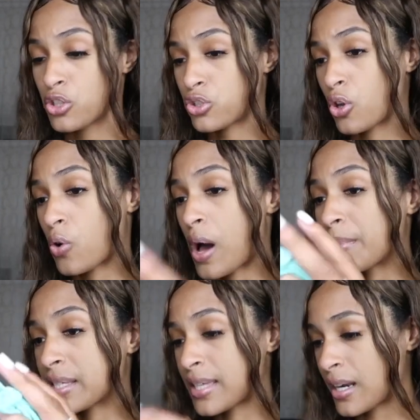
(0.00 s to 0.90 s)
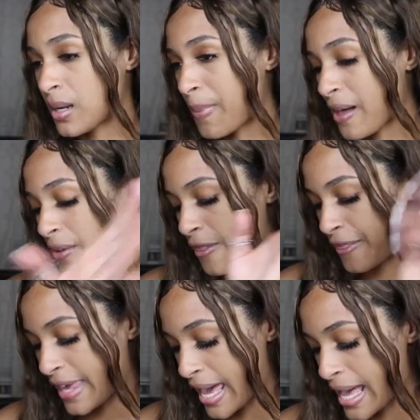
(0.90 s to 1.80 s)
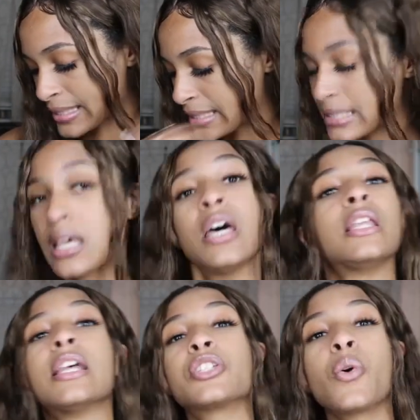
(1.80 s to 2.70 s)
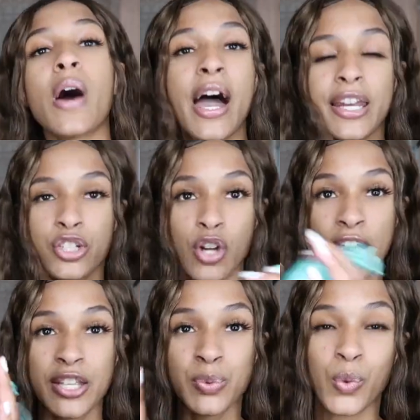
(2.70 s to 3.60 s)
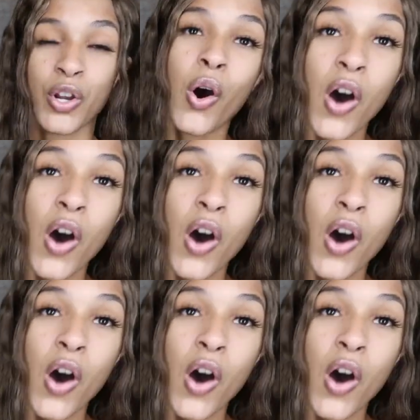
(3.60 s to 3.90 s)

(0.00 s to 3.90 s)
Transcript: So I'm excited about that. Let's go ahead and try this one